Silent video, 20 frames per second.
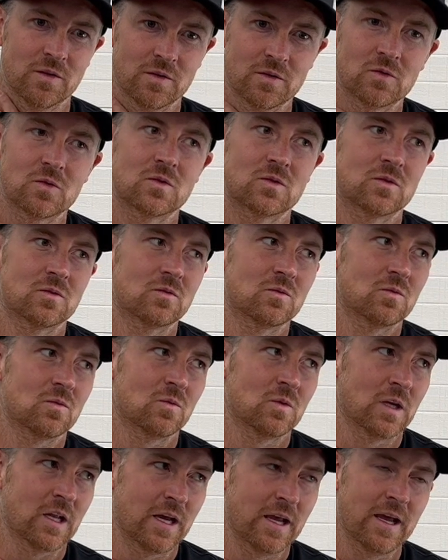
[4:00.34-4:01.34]
is
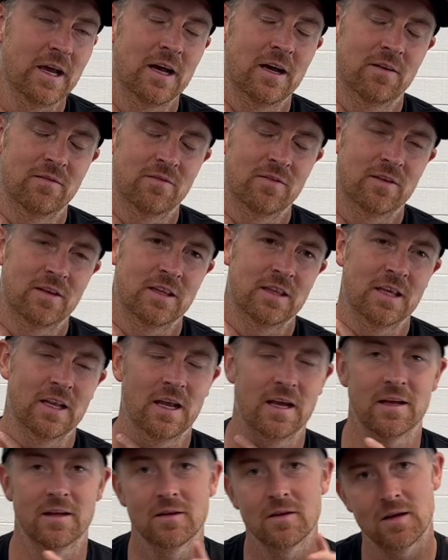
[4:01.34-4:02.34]
what I have. And
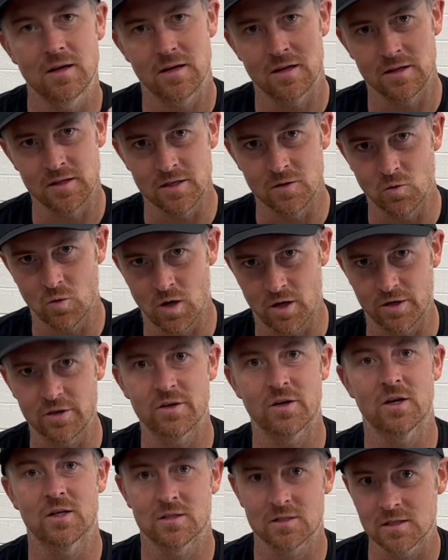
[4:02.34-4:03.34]
then the
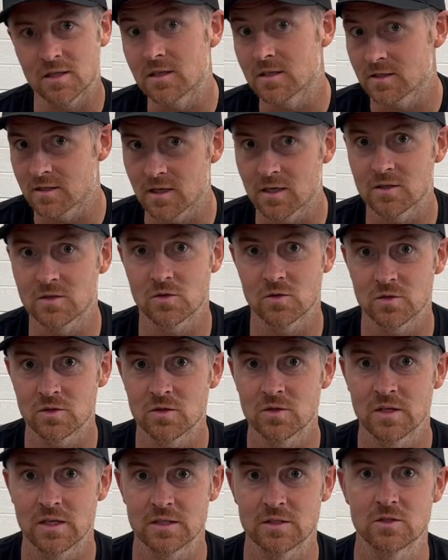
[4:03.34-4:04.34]
watercross sled is also a
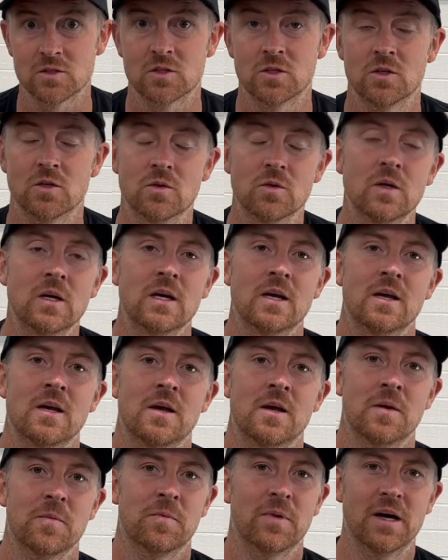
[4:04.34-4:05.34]
2002.
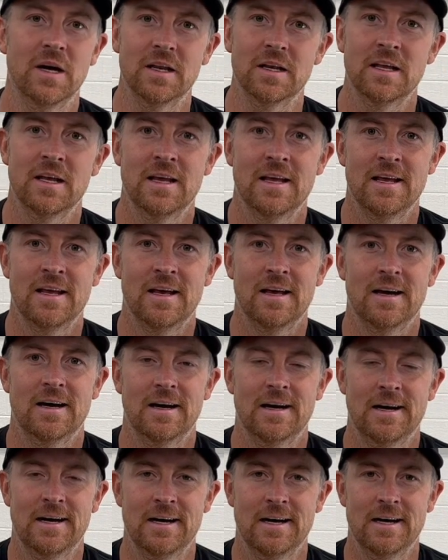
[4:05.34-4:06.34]
But
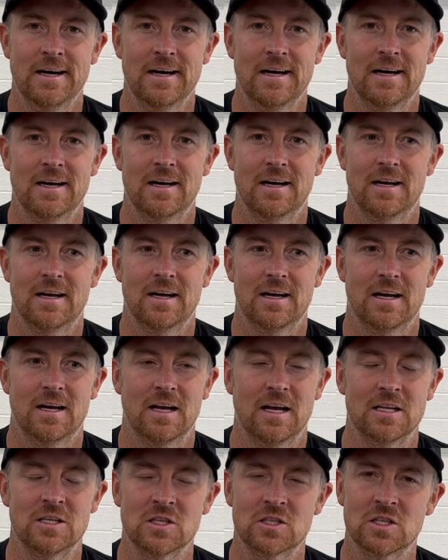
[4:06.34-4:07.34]
I
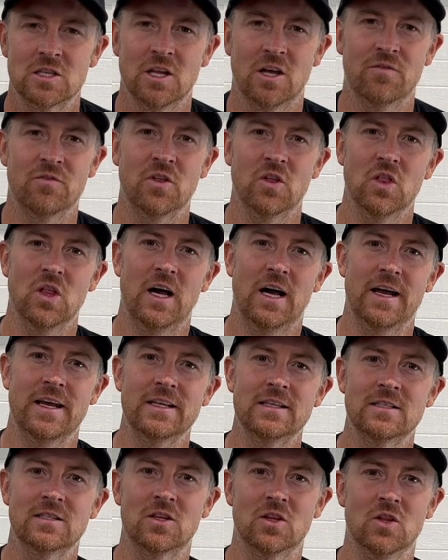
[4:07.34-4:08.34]
just love the
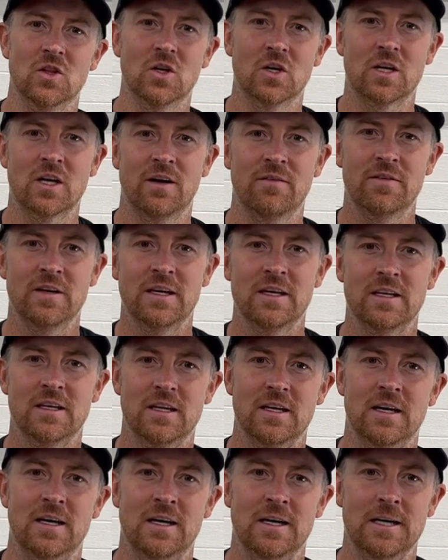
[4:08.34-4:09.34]
lines, the look of it.
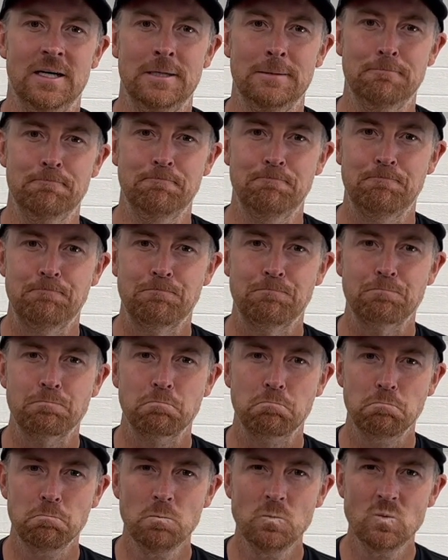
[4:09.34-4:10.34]

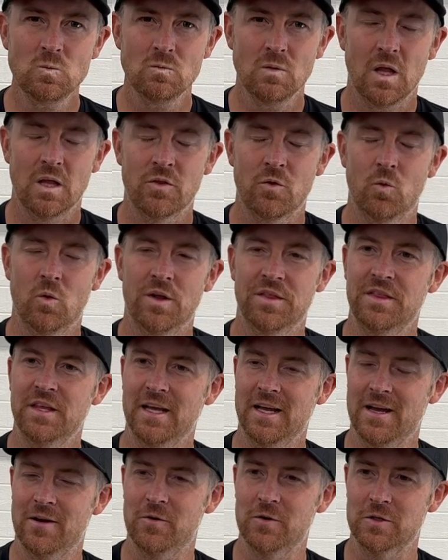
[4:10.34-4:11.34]
The one thing
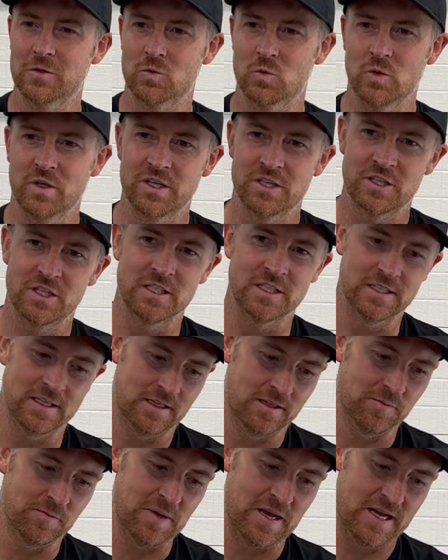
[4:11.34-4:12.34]
I always wished is that
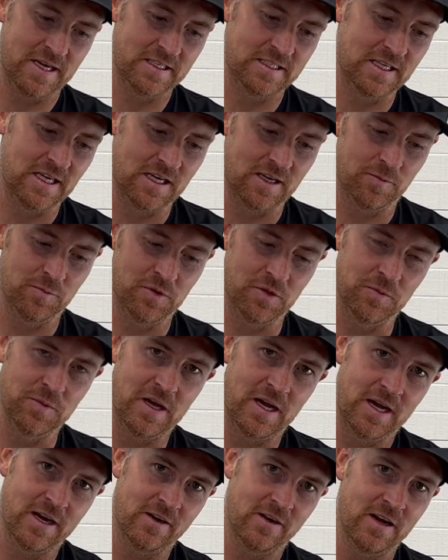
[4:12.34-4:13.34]
the back sat up a little bit
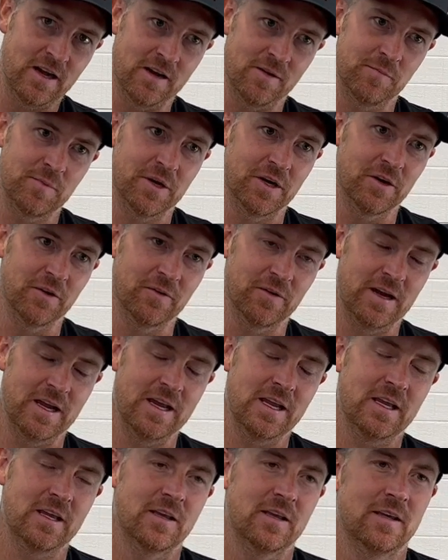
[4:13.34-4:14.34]
higher, it had a bigger
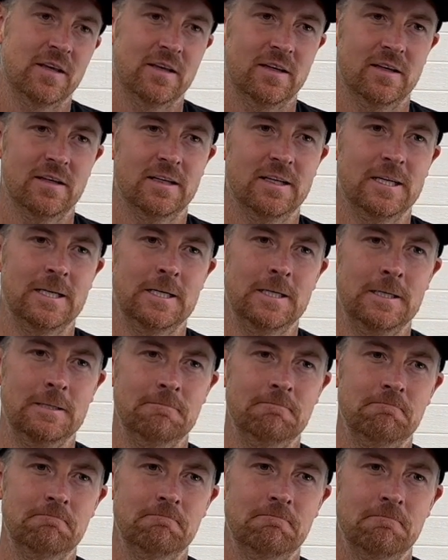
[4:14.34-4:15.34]
rake.
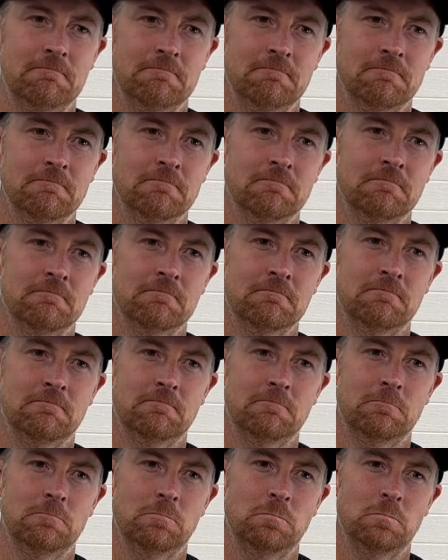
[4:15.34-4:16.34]

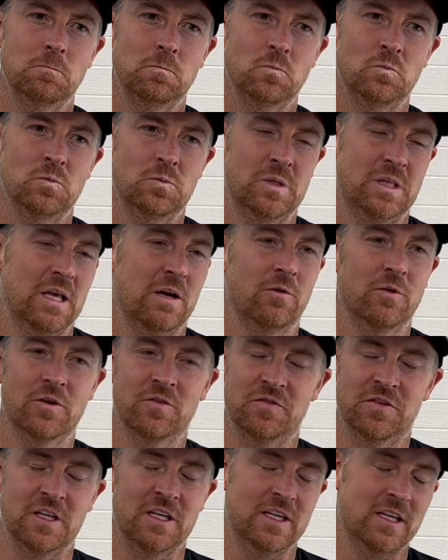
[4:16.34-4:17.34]
But that would have
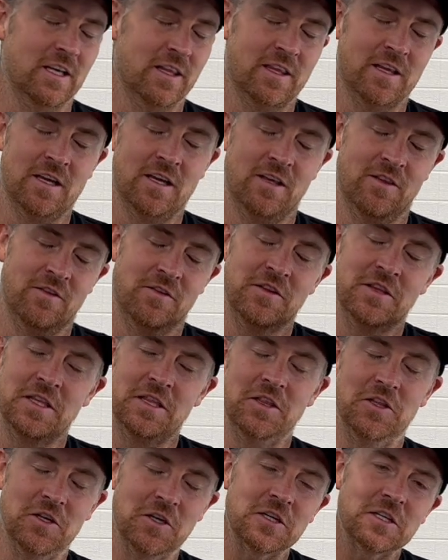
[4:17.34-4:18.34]
done nothing other
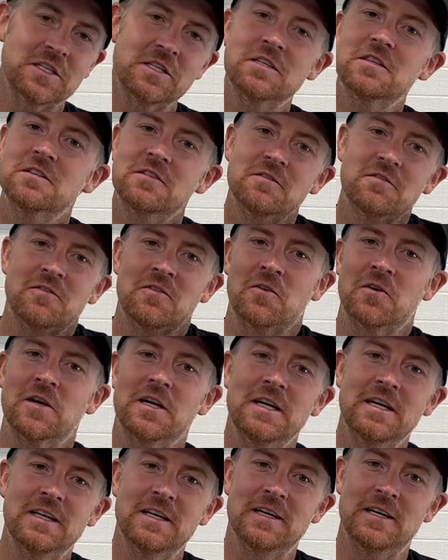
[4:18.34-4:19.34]
than looks for
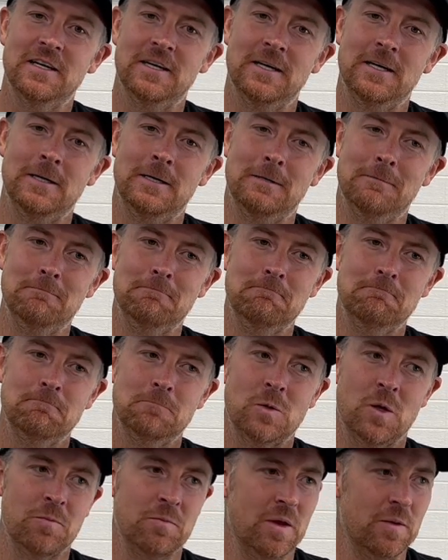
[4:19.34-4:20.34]
it.
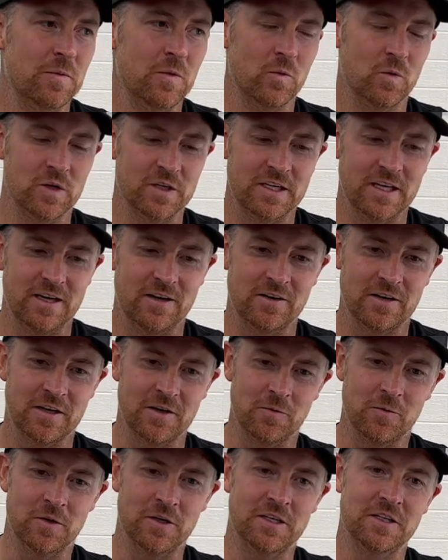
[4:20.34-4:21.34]
And maybe one day I'll get
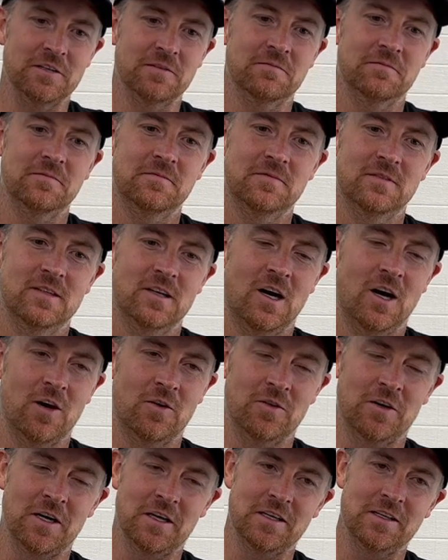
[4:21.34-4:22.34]
one and hot
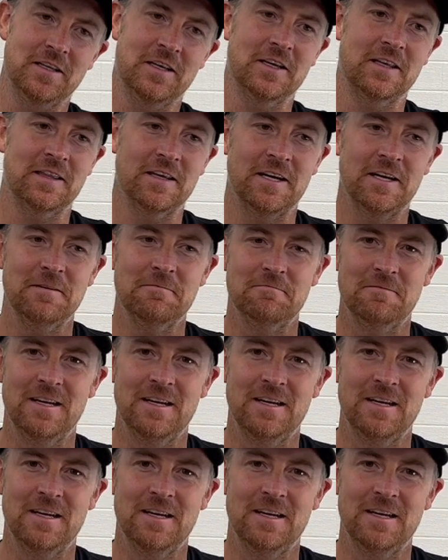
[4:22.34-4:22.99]
rod it like that.